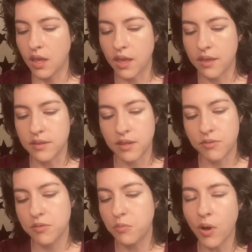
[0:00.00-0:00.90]
And
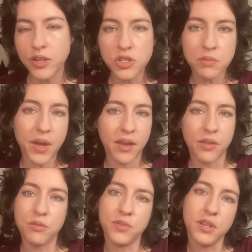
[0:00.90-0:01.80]
if you've watched my
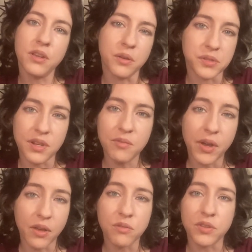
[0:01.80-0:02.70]
other videos, any of
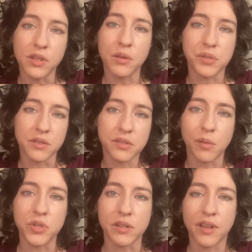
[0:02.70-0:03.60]
my other videos on the
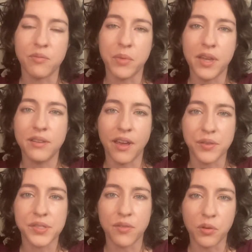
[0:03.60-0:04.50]
subject, I've made
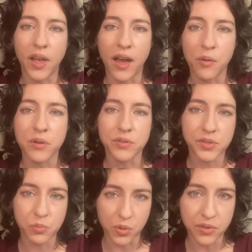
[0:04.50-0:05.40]
now several
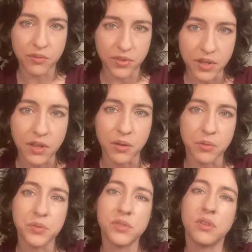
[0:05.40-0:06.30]
hours worth of
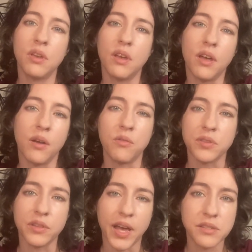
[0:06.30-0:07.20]
videos
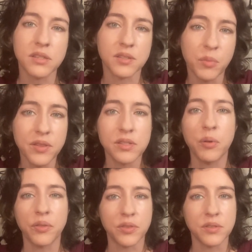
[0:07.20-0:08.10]
over the last 6 months
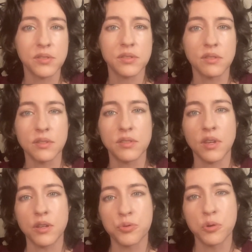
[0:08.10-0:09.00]
about this
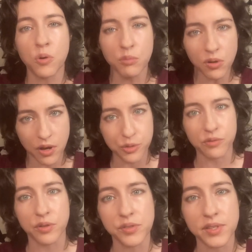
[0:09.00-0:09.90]
Andrew Cuomo
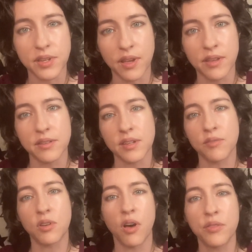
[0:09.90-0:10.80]
controversy. And
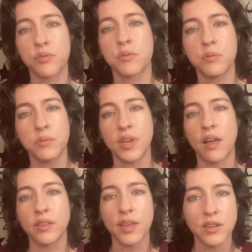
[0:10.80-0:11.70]
I've gone through the
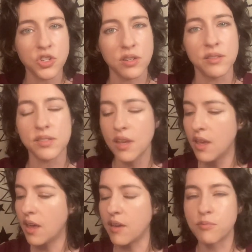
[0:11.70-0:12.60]
allegations.
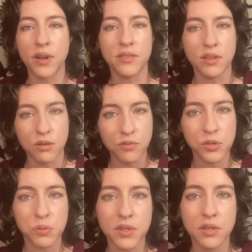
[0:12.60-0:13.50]
I've read the
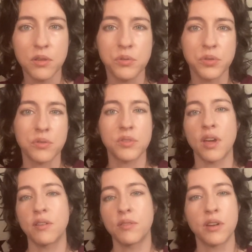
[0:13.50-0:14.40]
interviews with the accusers.
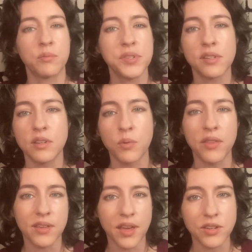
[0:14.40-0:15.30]
I recently
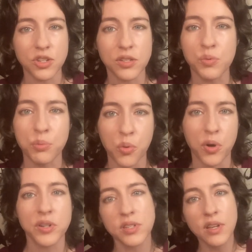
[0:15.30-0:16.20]
read the AG's
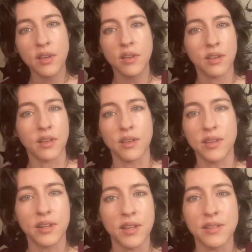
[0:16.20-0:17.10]
report
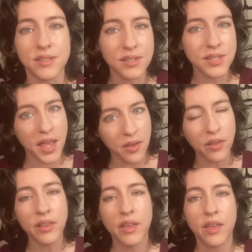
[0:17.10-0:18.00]
in detail.